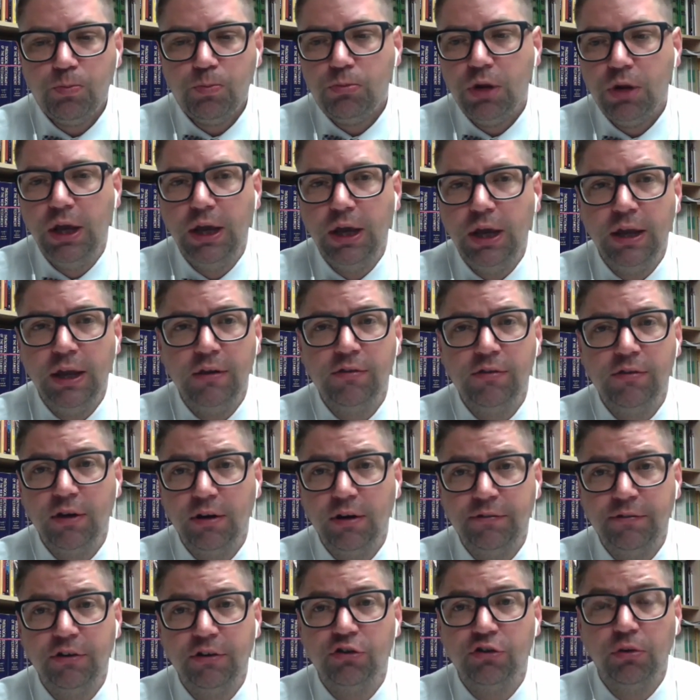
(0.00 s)
It is an
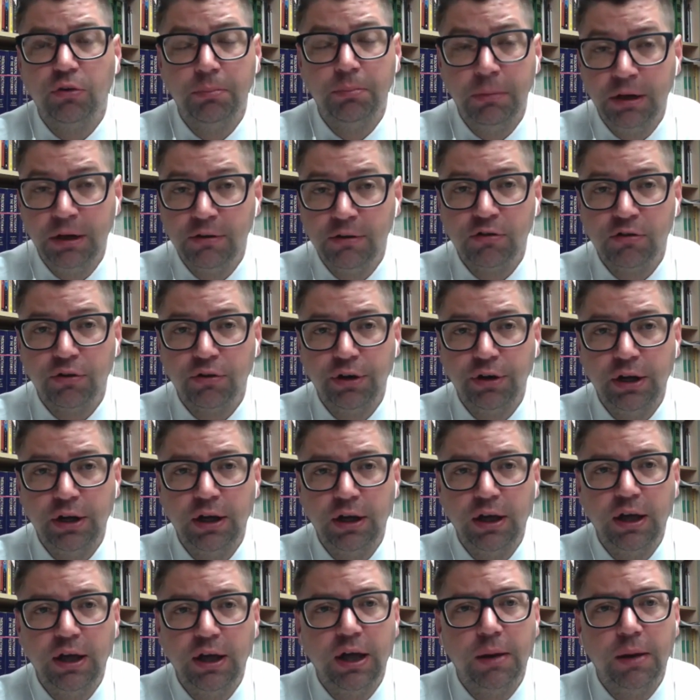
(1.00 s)
official ministry,
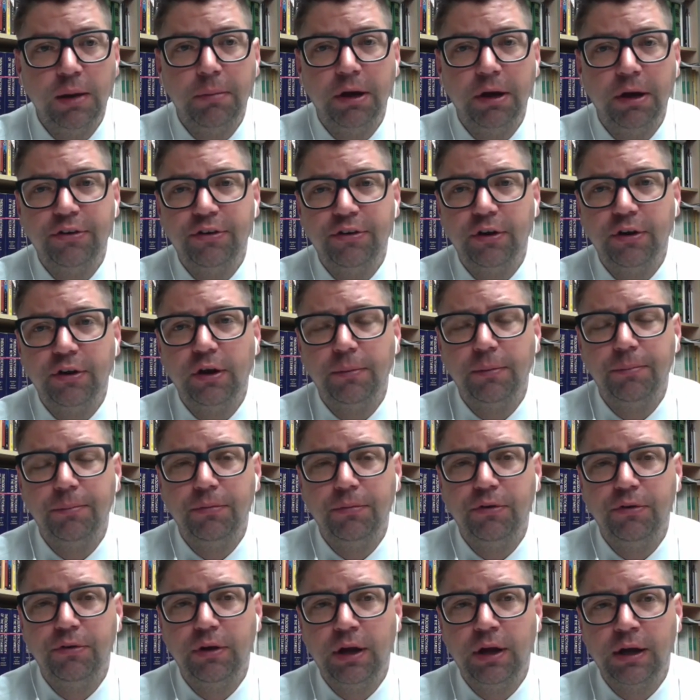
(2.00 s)
but
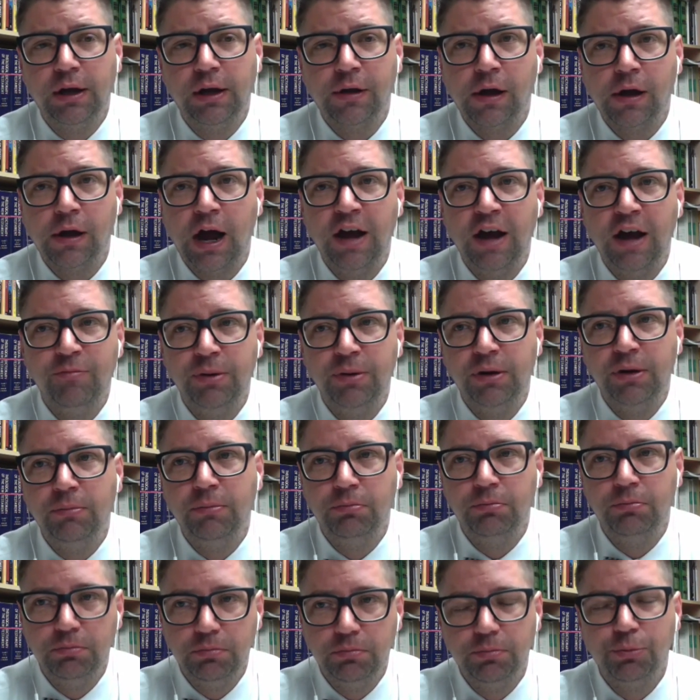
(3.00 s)
I've
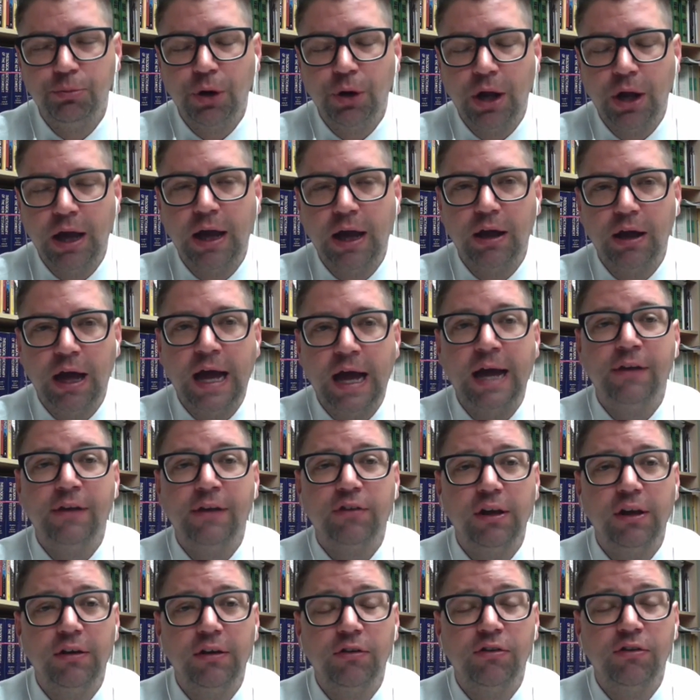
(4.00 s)
been
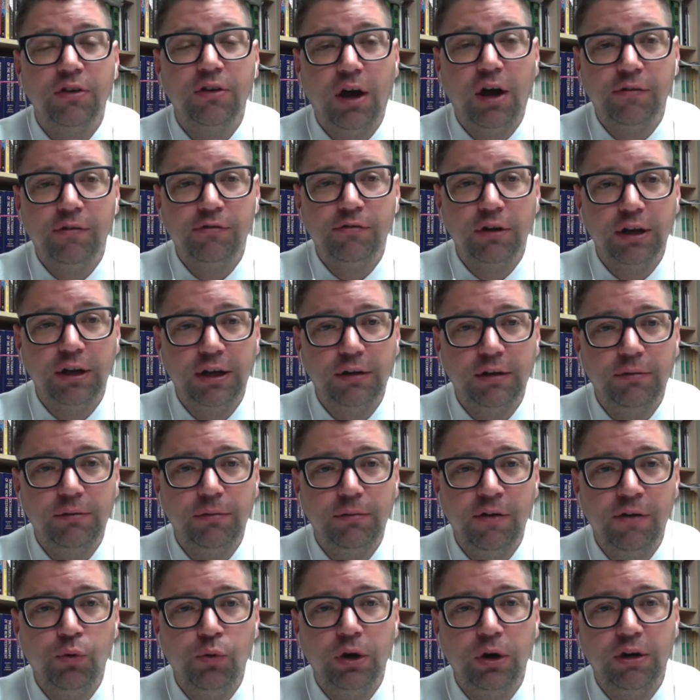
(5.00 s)
asking softly
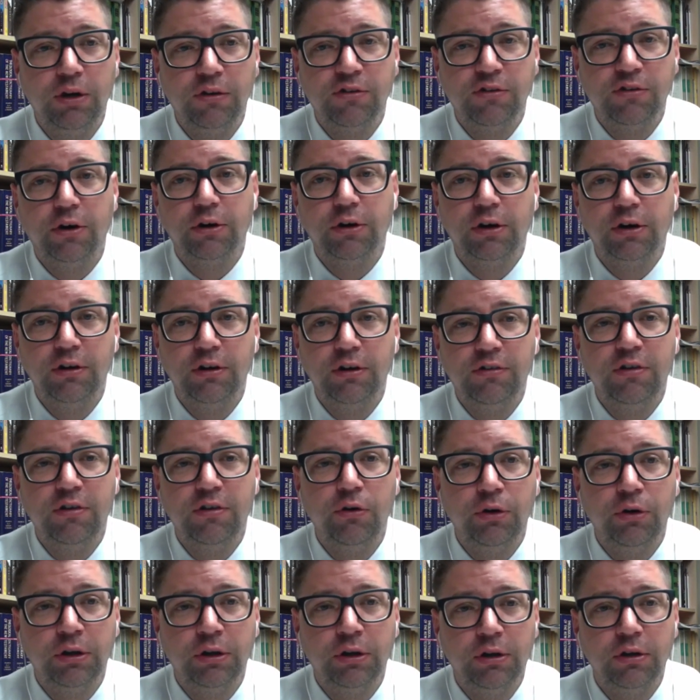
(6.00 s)
if we could start
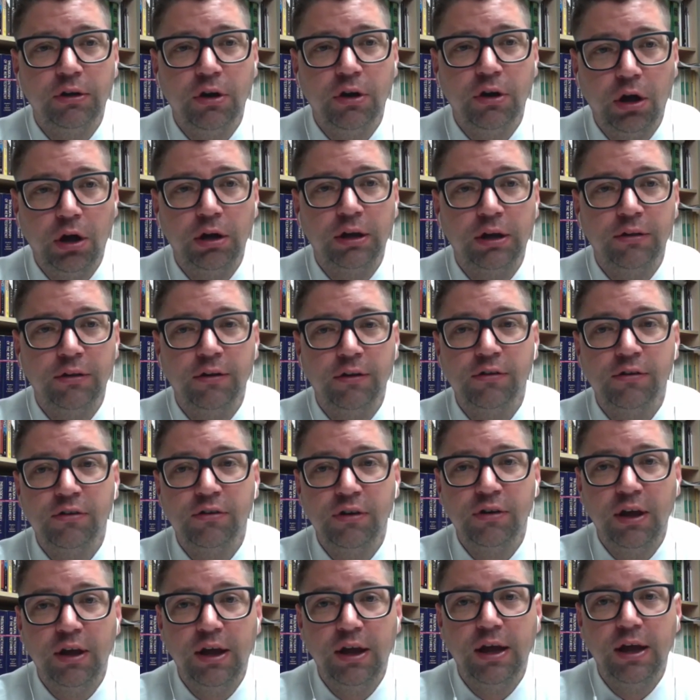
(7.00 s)
considering calling
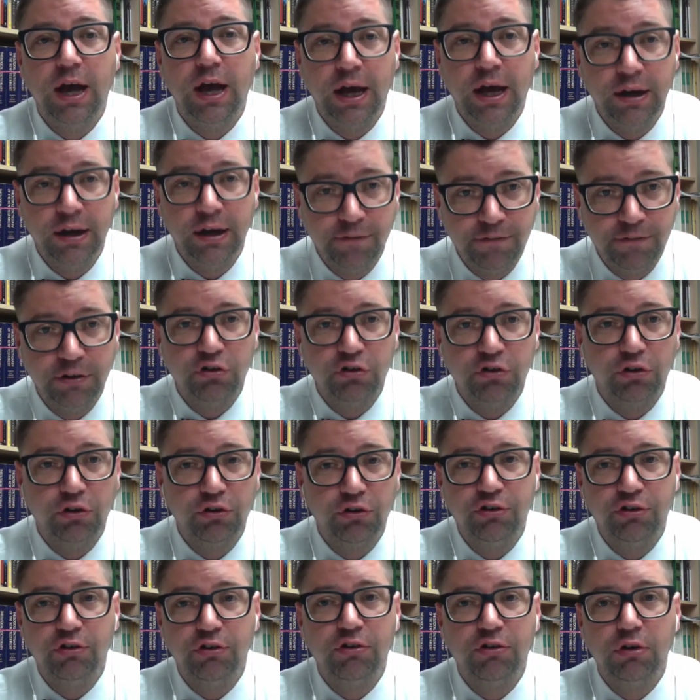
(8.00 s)
this an official
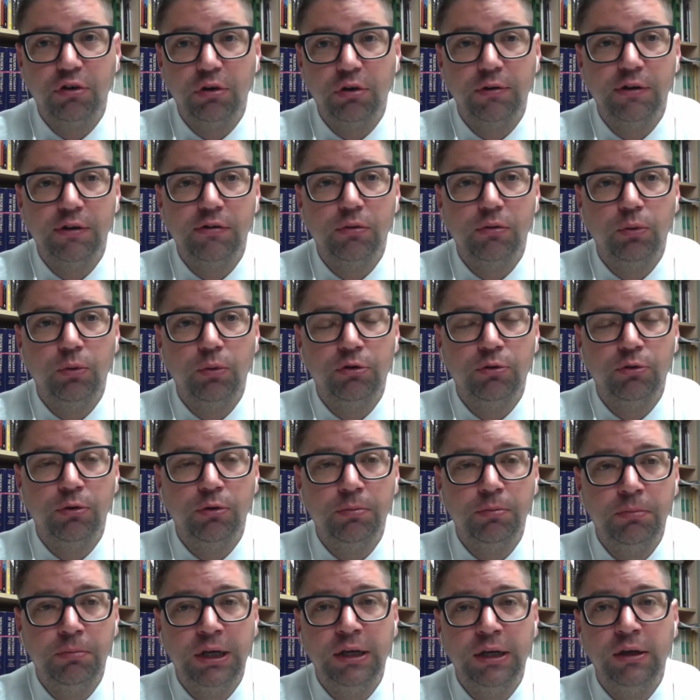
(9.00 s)
church service, which
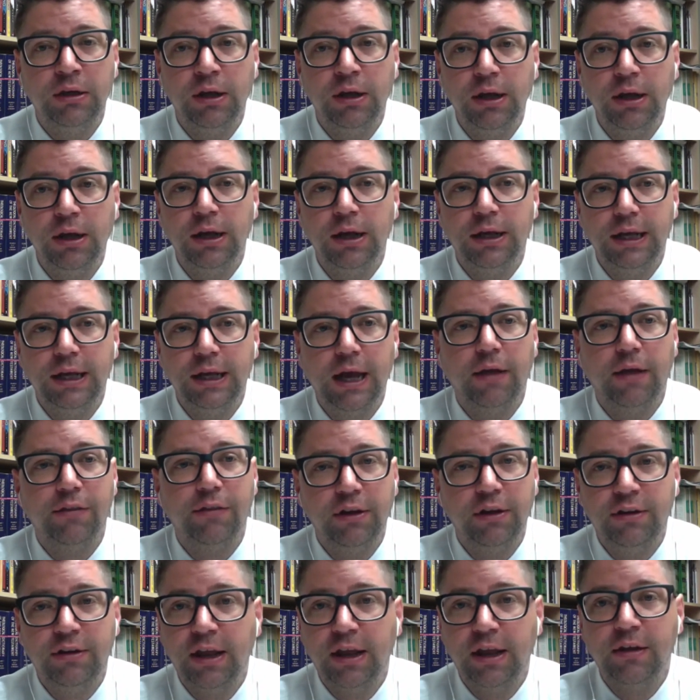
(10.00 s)
would mean, yeah,
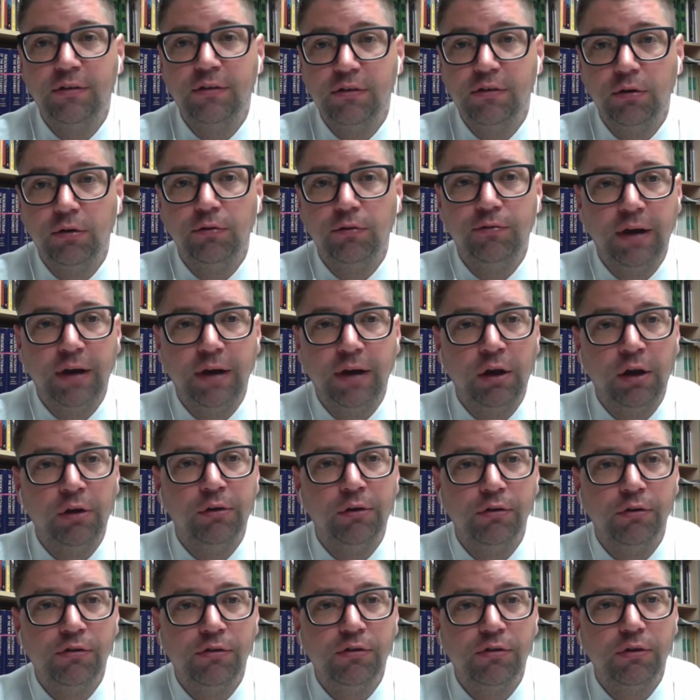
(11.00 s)
the attendance of
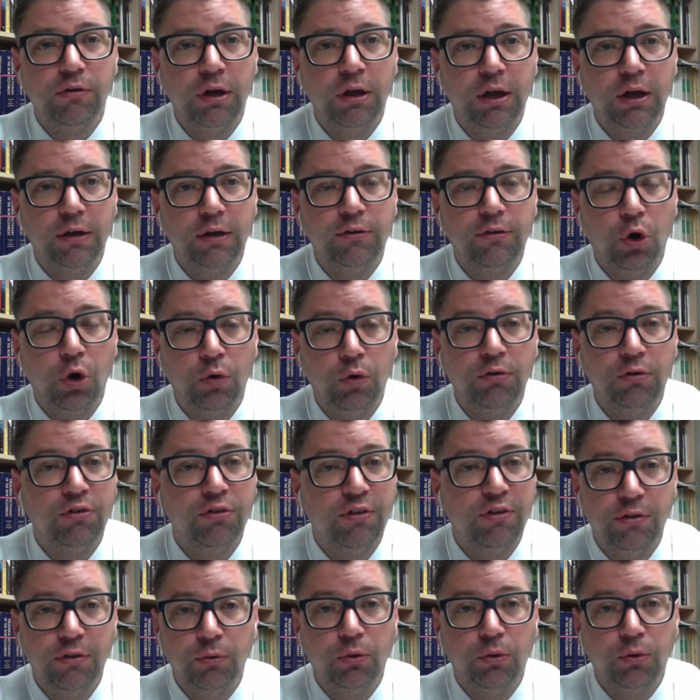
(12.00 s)
elders to
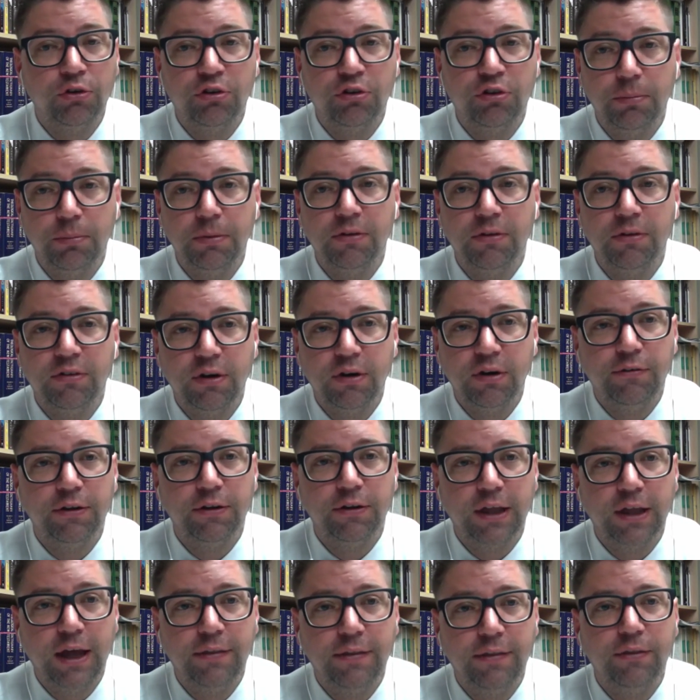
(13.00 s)
oversee the worship and stuff
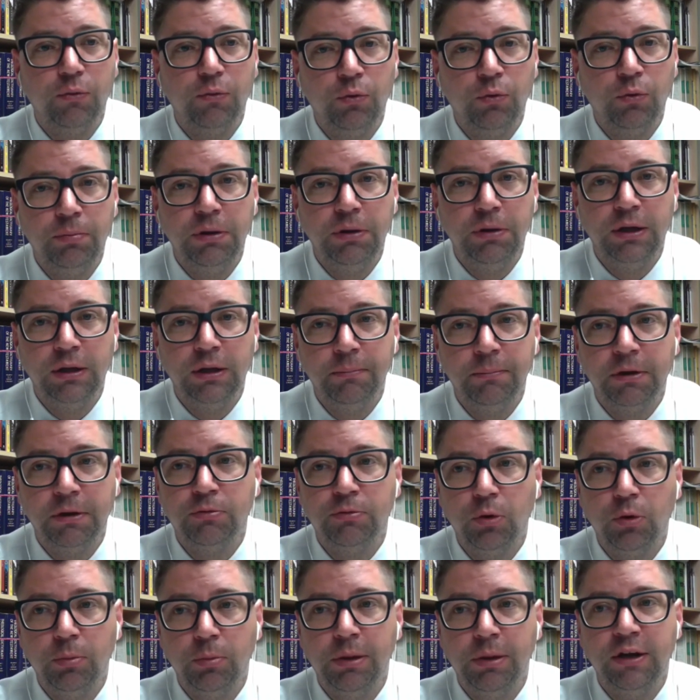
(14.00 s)
like that would be much
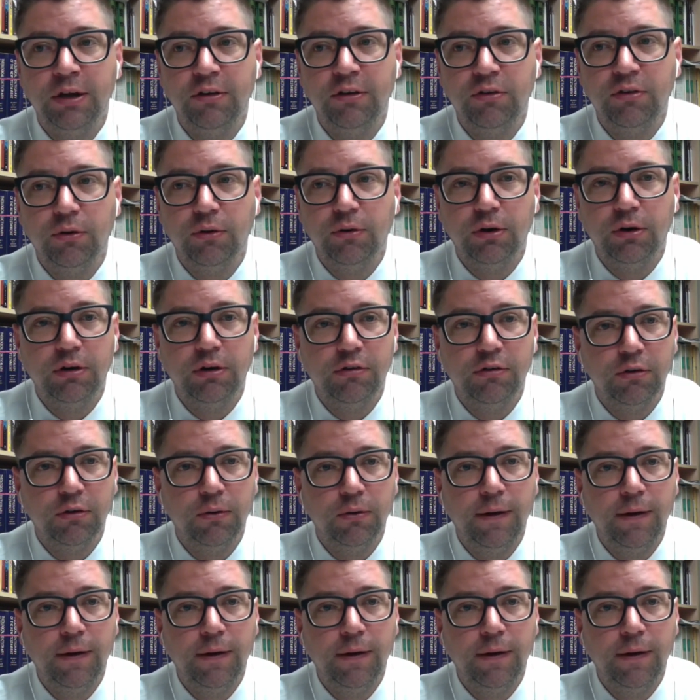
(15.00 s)
more mandatory. So,